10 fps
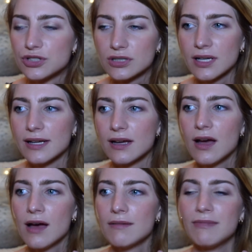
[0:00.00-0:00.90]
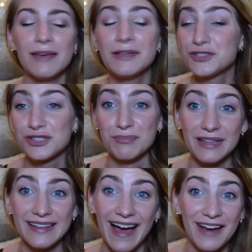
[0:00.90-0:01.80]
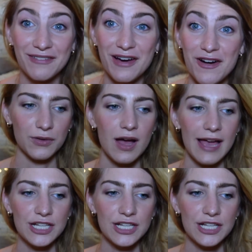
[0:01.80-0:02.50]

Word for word: just maybe it's just me, I don't know.